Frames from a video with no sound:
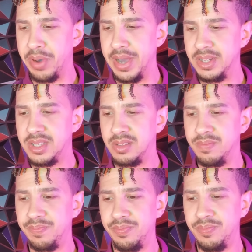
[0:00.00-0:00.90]
But
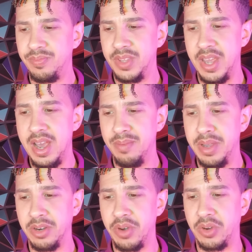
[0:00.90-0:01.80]
yeah,
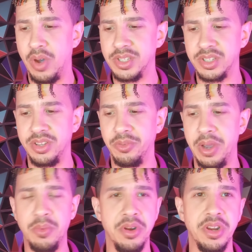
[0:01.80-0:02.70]
Mega Rayquaza is on the
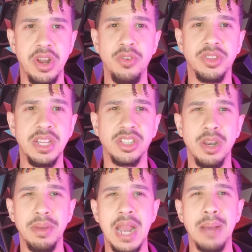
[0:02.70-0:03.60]
way. We already know things
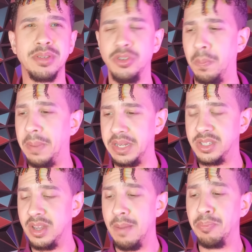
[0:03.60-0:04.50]
going to be an absolute
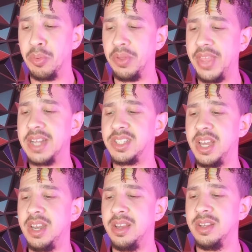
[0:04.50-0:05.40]
beast. But with that
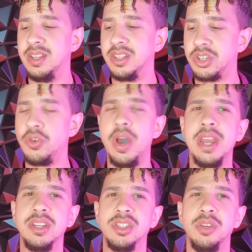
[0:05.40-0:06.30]
said, let's go
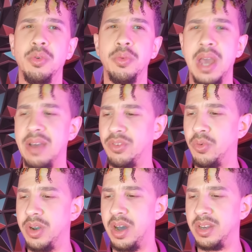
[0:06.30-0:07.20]
ahead and see what we have
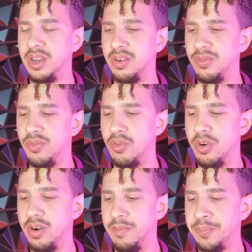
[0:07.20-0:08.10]
going on here
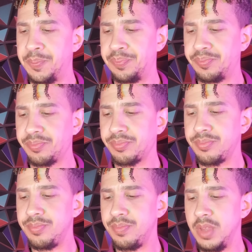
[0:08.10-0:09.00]
for
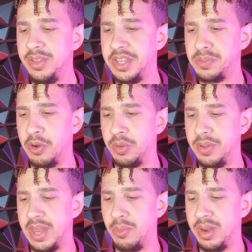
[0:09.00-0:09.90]
these
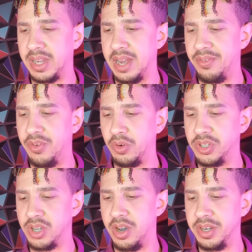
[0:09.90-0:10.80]
Pokemon that I want to kind of
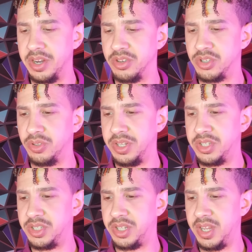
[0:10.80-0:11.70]
focus on here. So let's
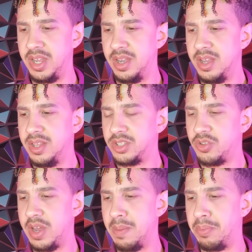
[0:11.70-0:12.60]
see. Let's
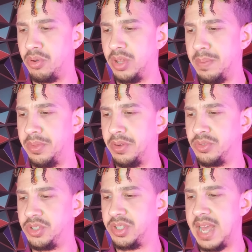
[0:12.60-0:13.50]
go ahead and pull up
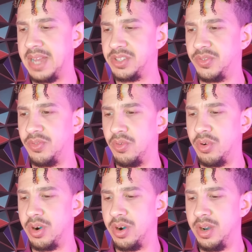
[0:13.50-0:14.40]
those stats
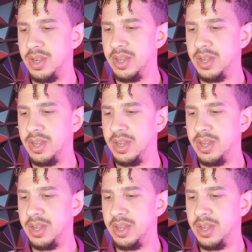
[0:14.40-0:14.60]
for